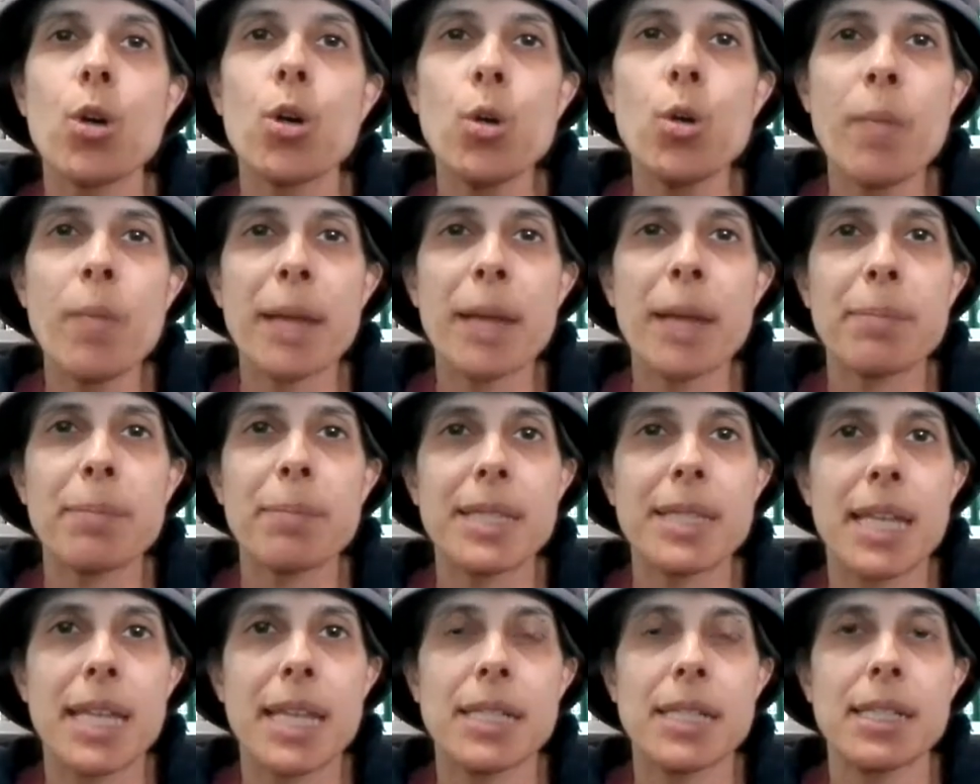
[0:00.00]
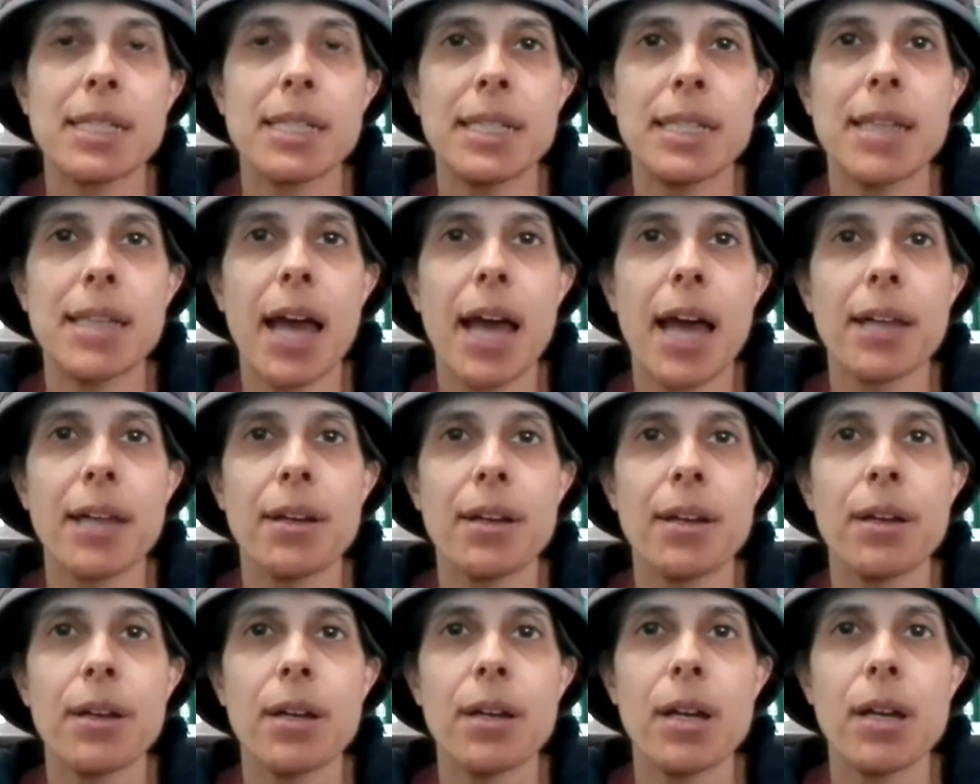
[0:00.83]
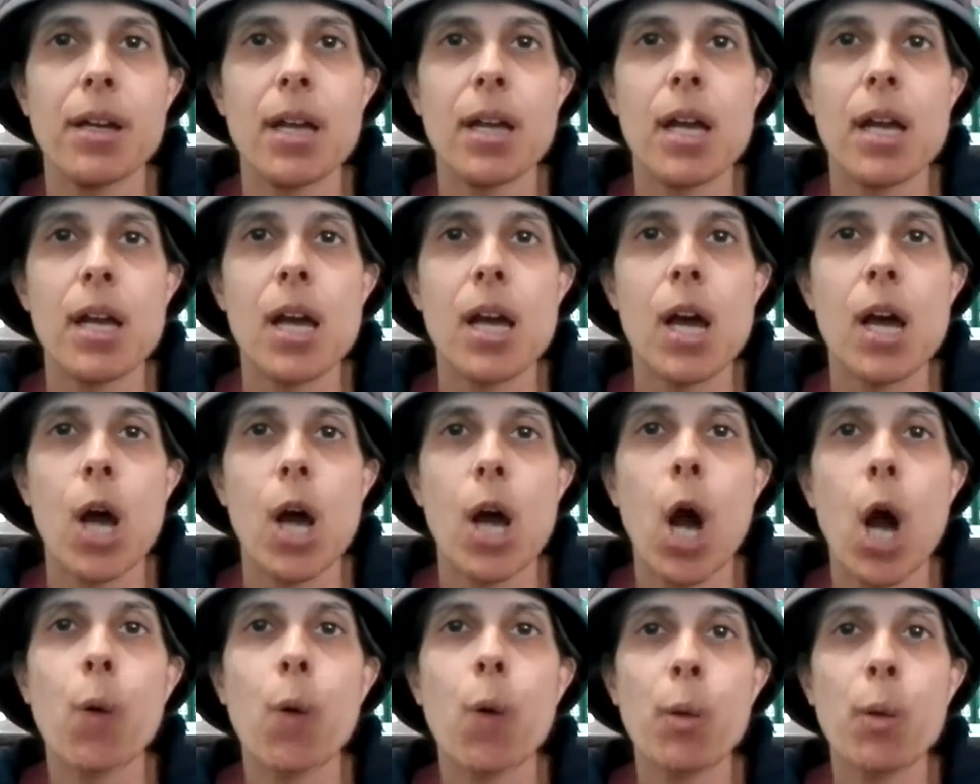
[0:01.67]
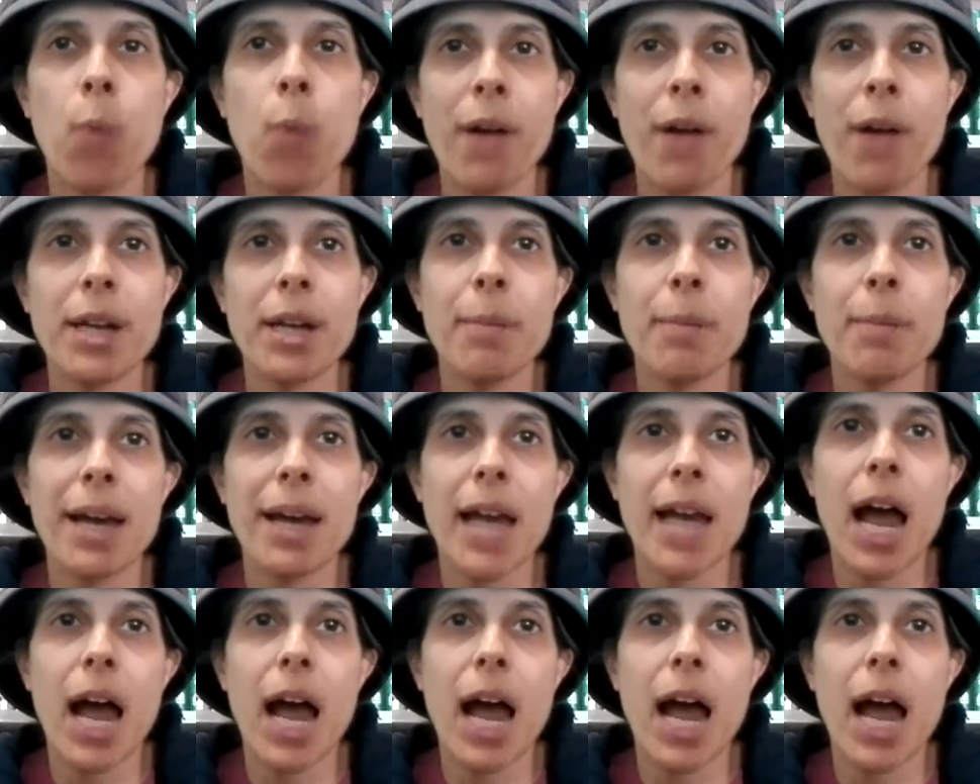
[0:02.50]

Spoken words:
Who might potentially die? Are we worried about